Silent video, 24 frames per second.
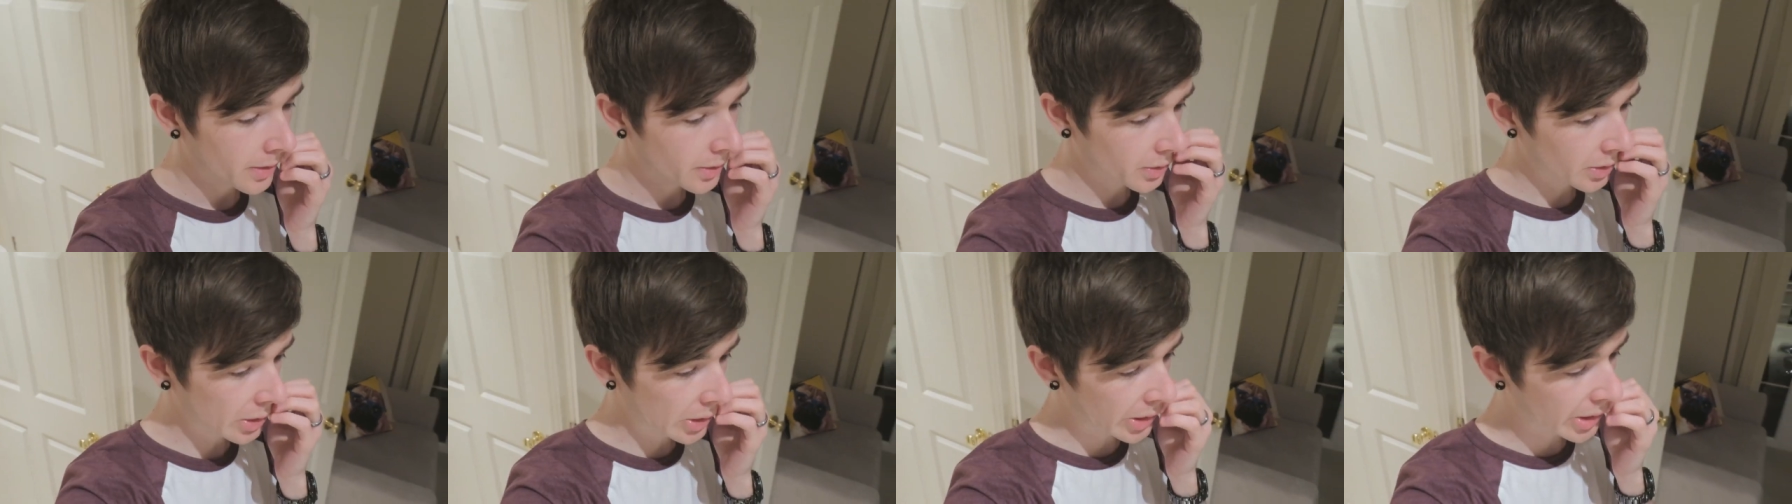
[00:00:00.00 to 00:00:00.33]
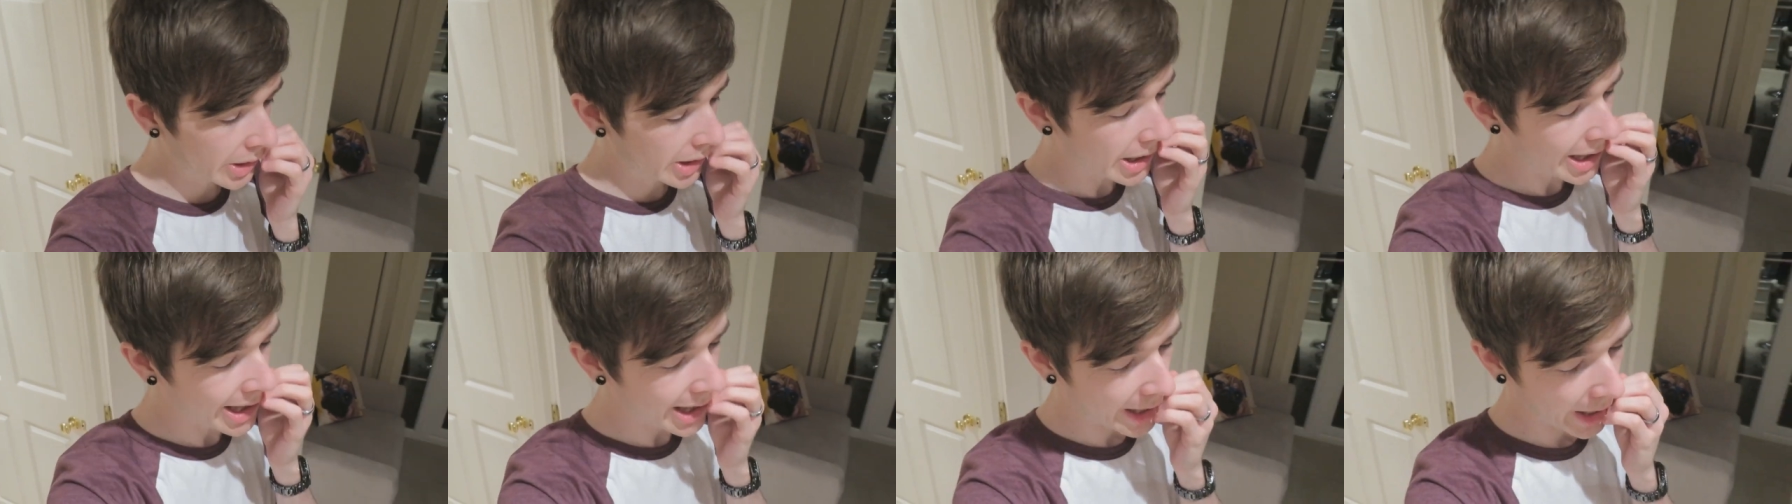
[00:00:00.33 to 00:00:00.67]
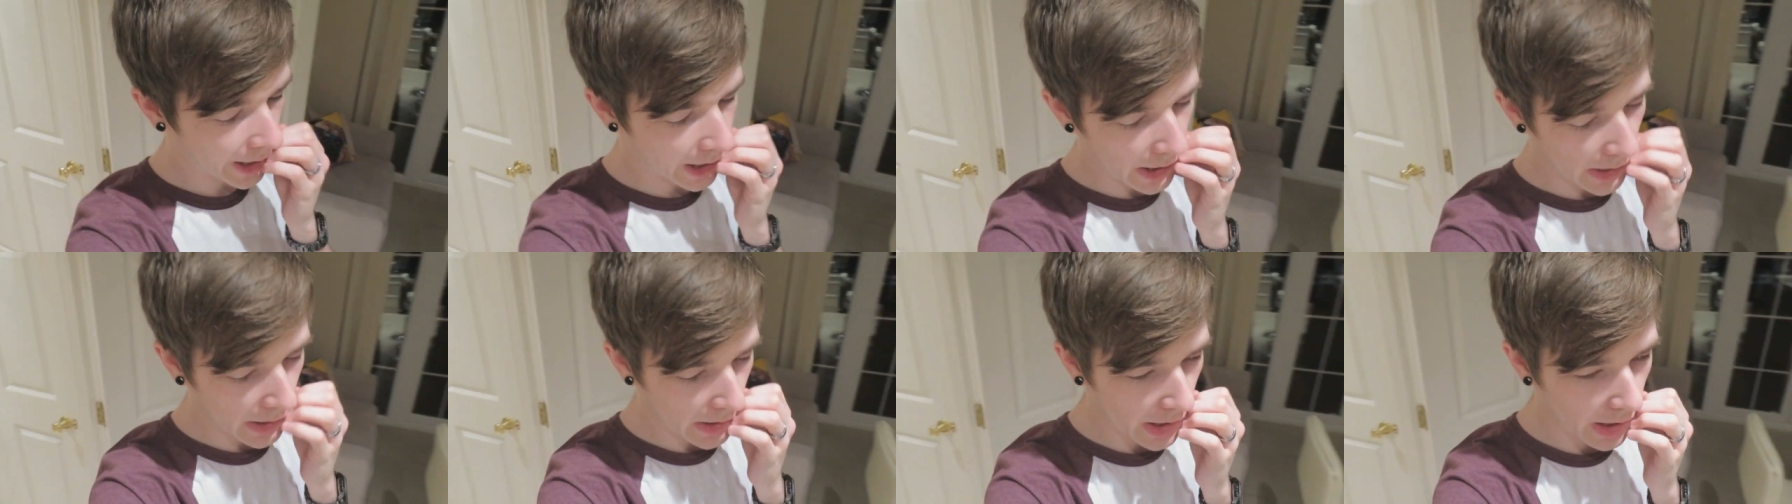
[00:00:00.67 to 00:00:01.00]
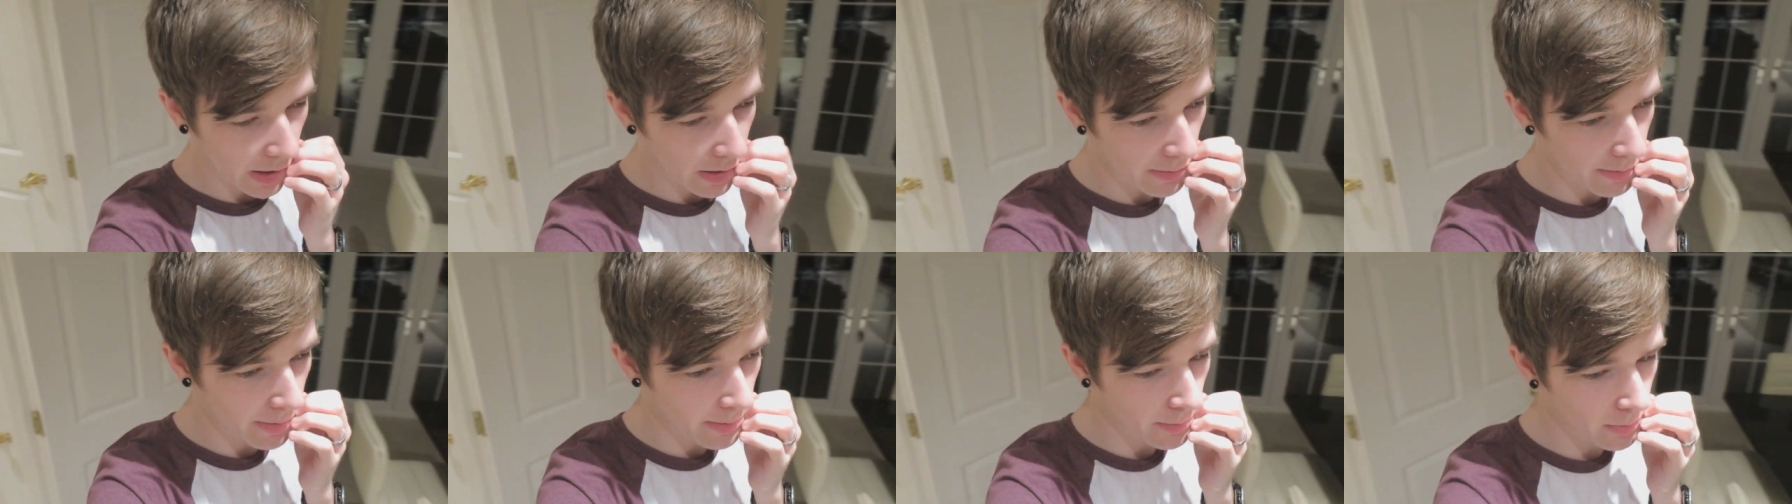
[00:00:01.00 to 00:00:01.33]
So yeah, I
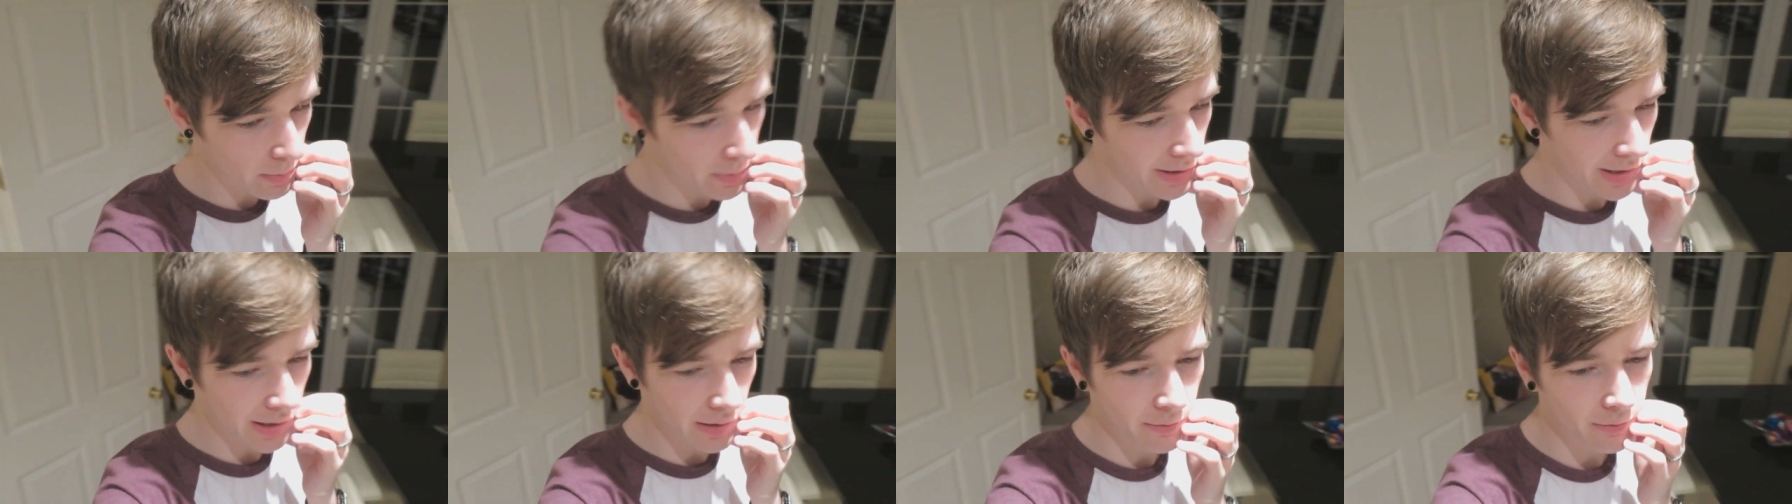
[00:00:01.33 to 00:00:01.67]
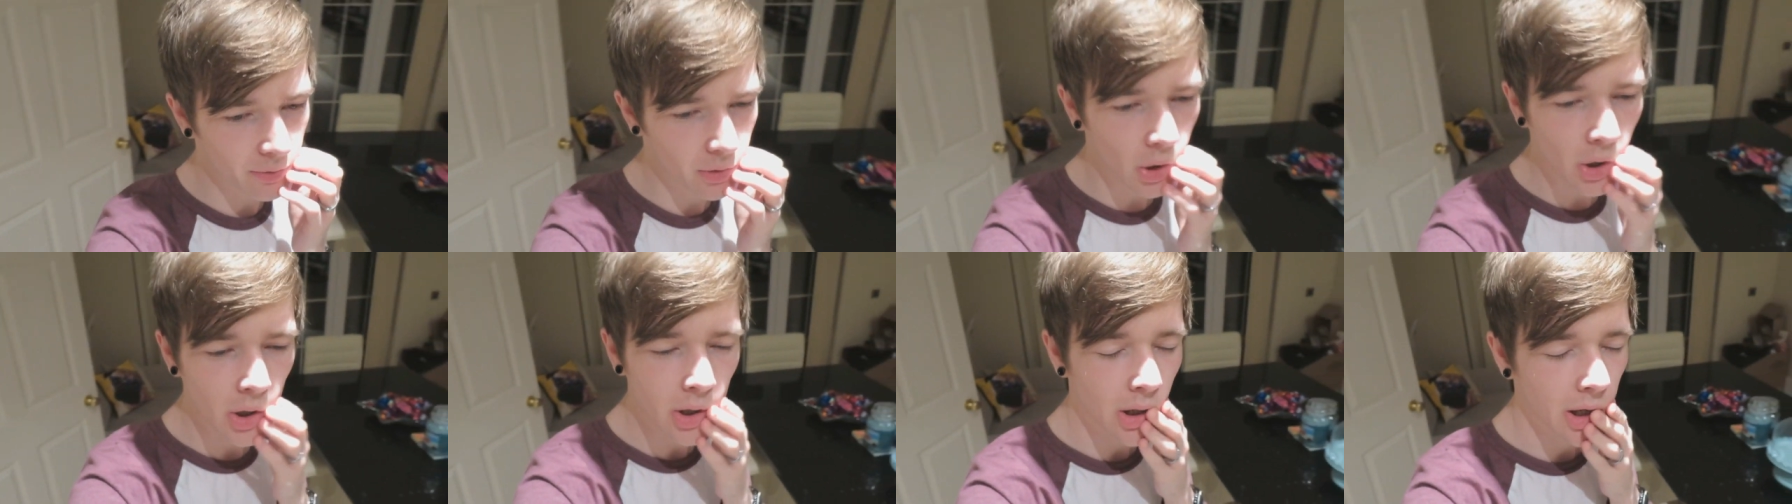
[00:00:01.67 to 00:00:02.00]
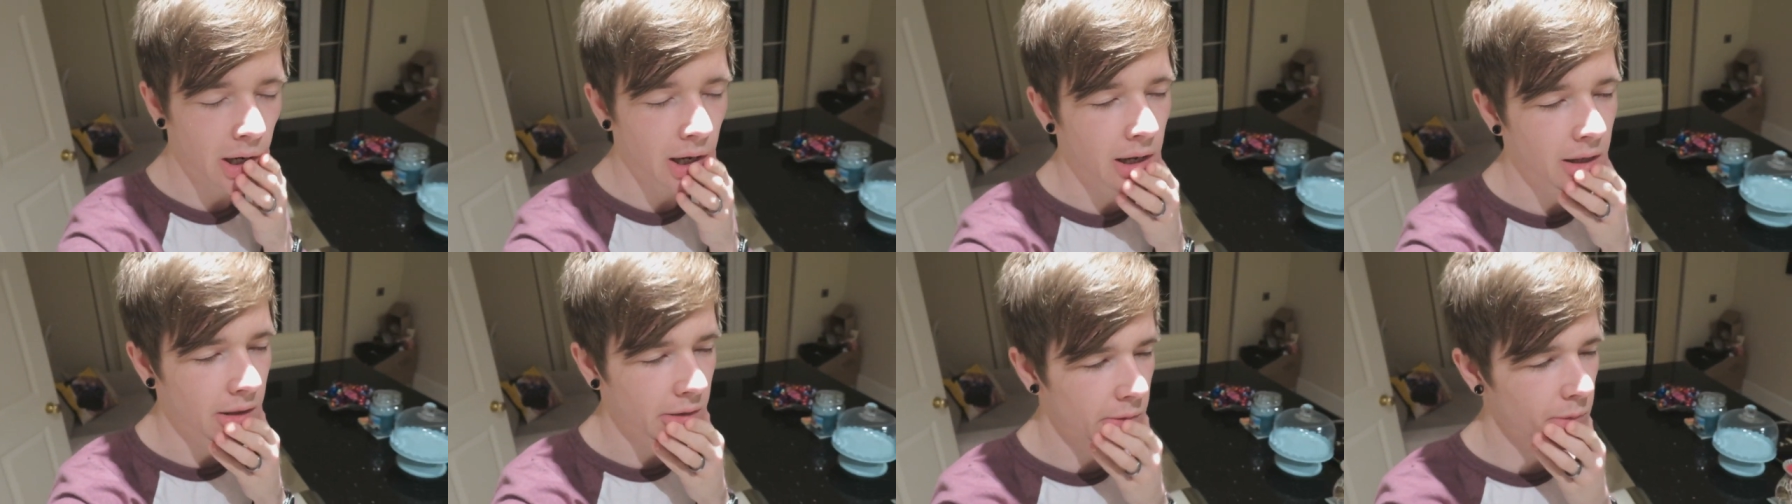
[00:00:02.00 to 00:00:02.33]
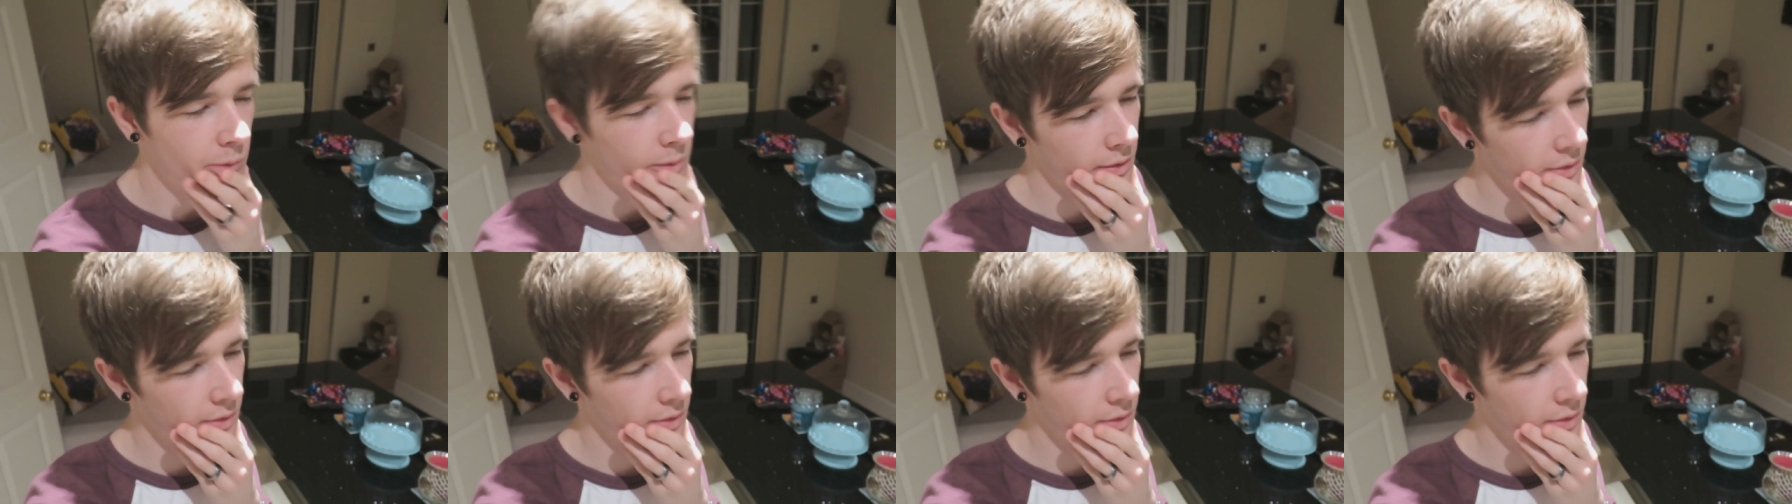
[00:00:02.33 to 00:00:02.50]
can't remember when I vlogged last.